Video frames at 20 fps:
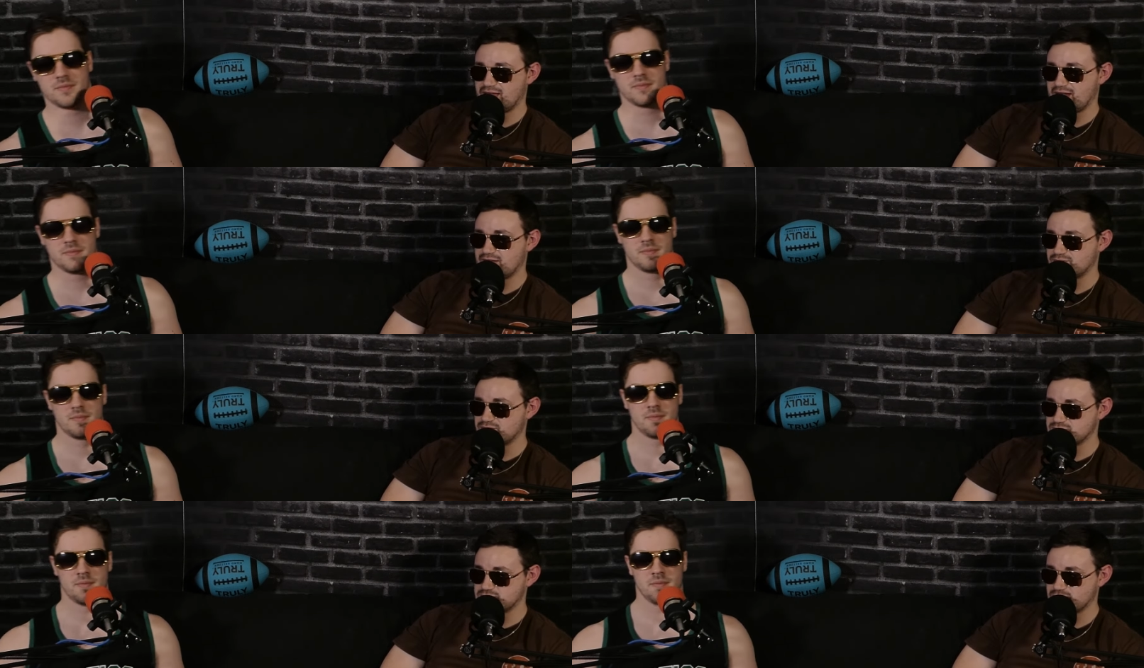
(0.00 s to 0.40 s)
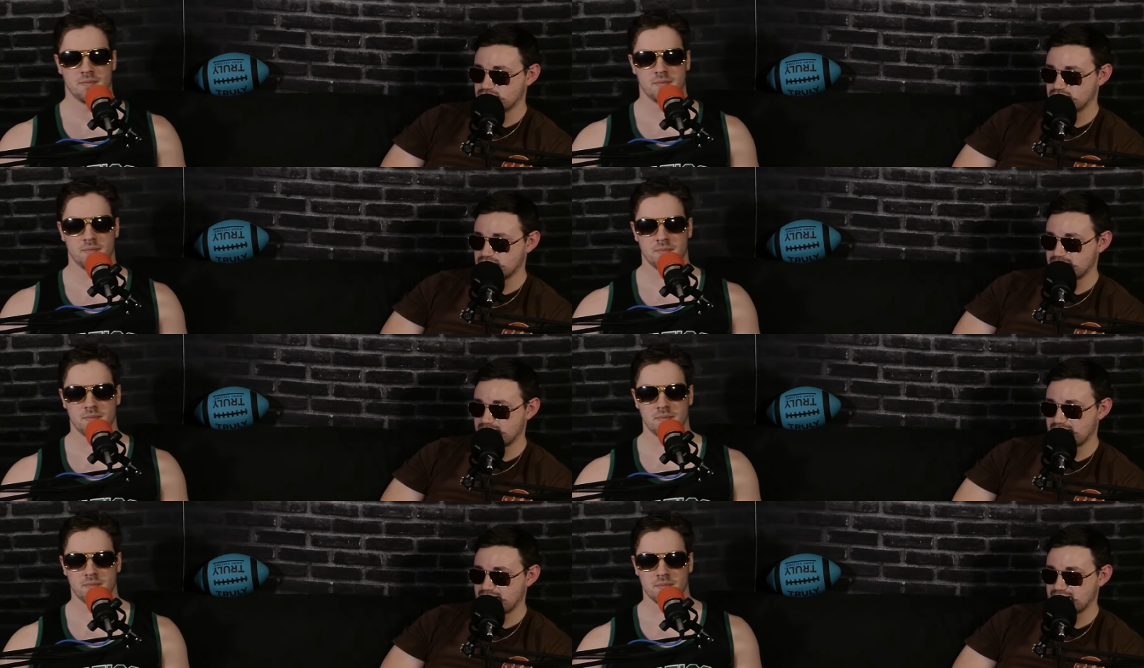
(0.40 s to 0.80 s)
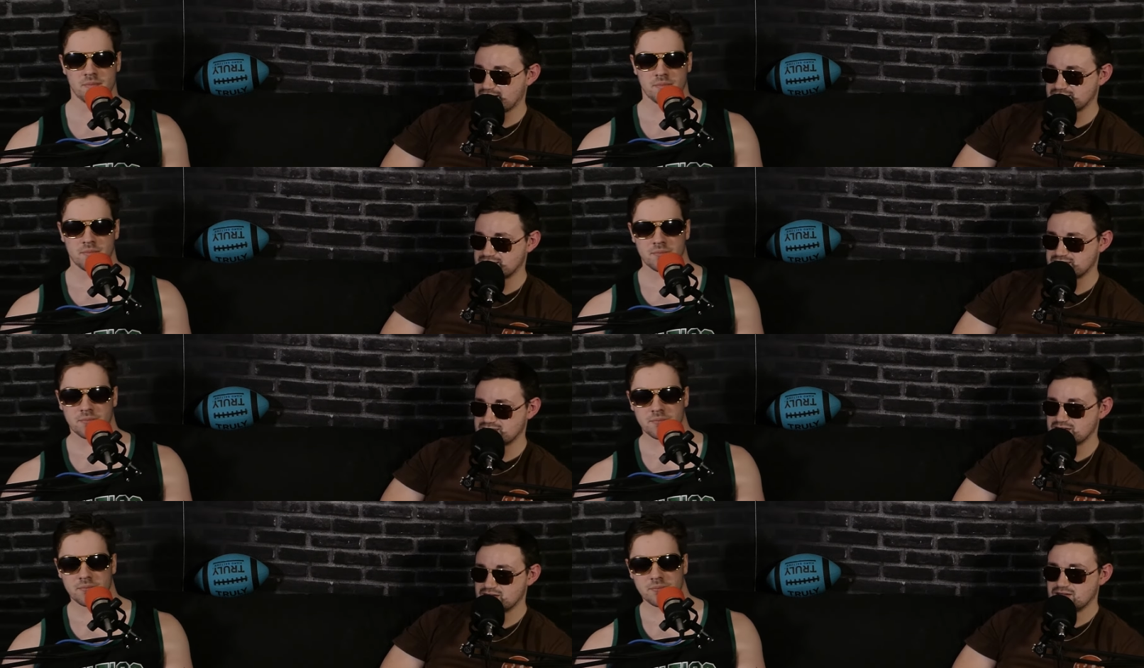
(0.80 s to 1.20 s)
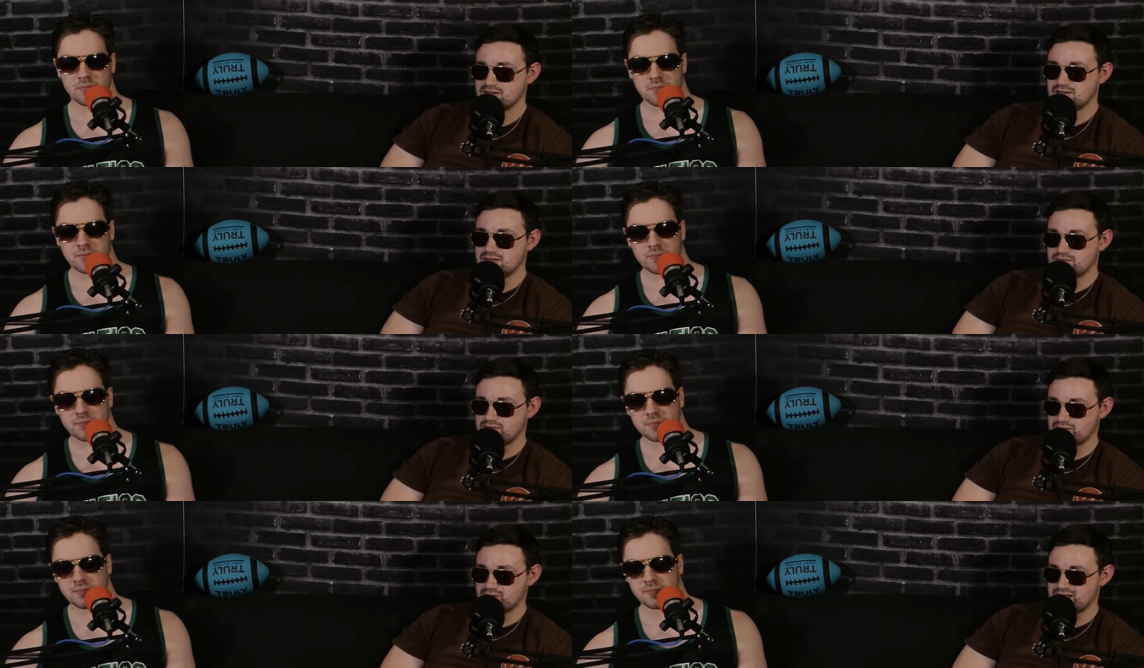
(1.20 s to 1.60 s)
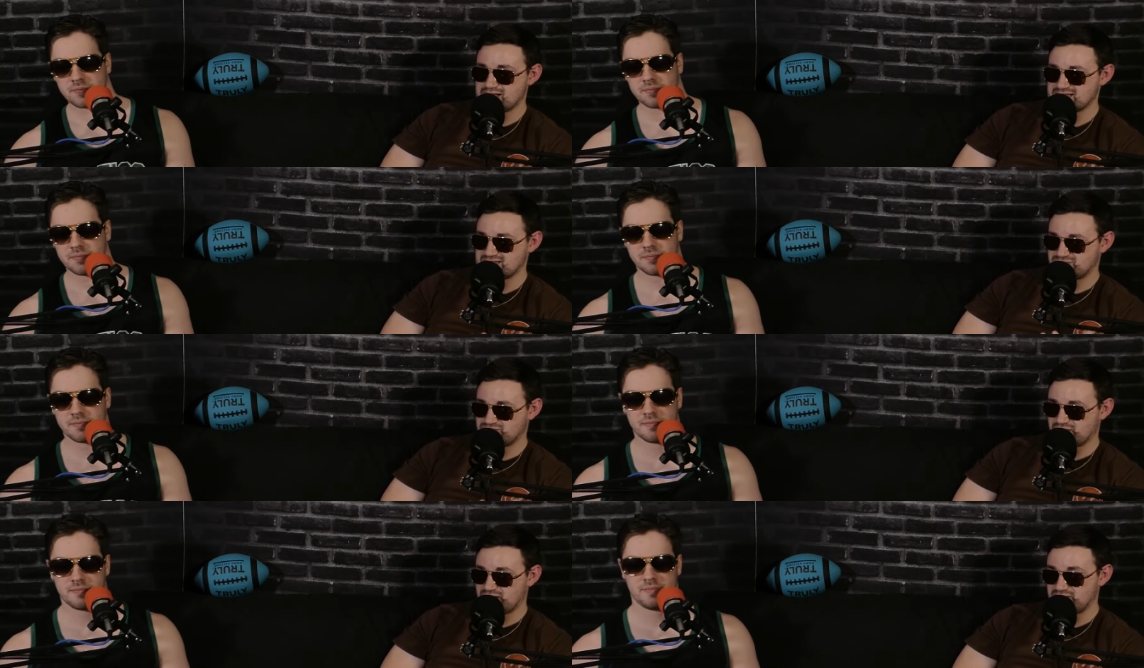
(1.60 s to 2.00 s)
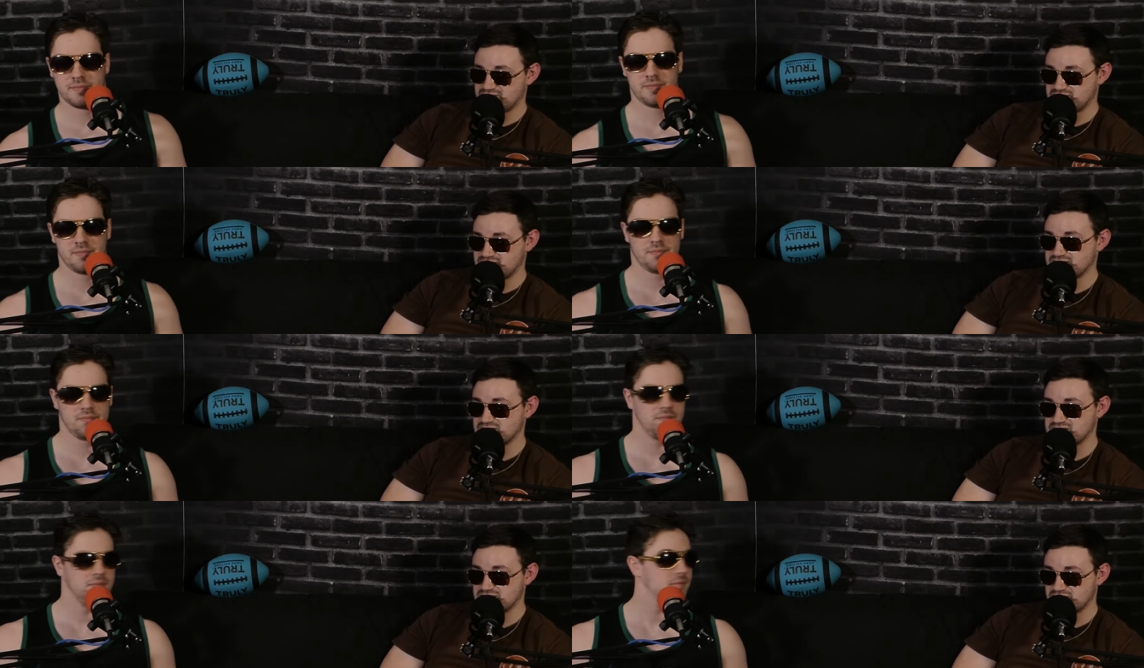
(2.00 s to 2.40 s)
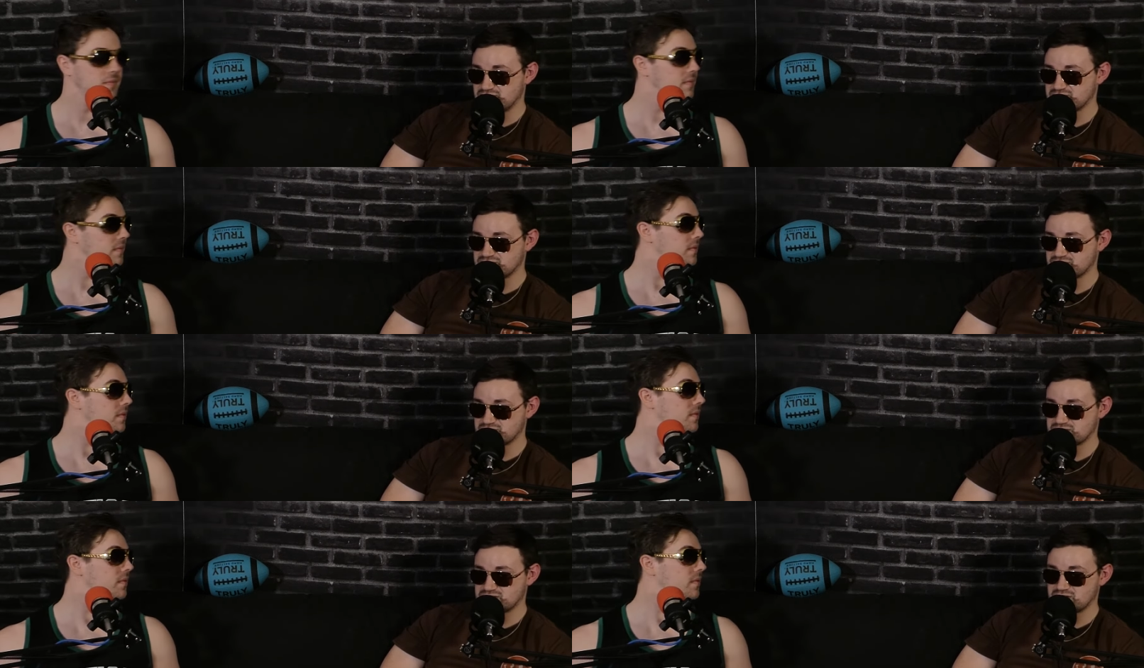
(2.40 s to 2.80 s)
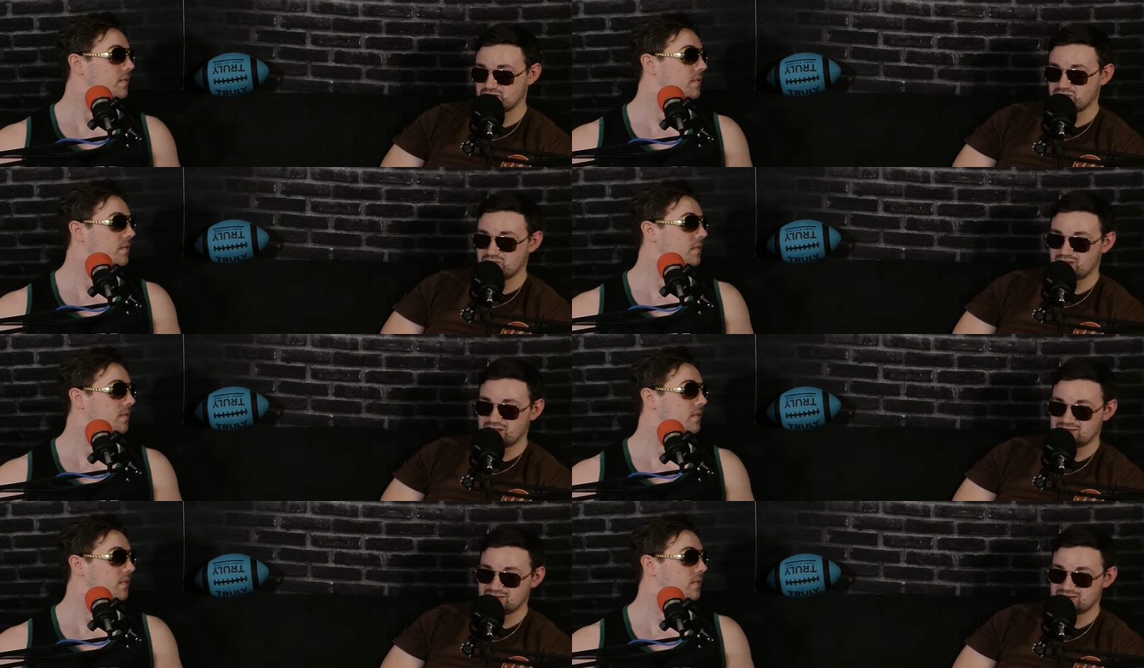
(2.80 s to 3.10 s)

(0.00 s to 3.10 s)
Speaker 1: average quarterbacks the last five, six years or so.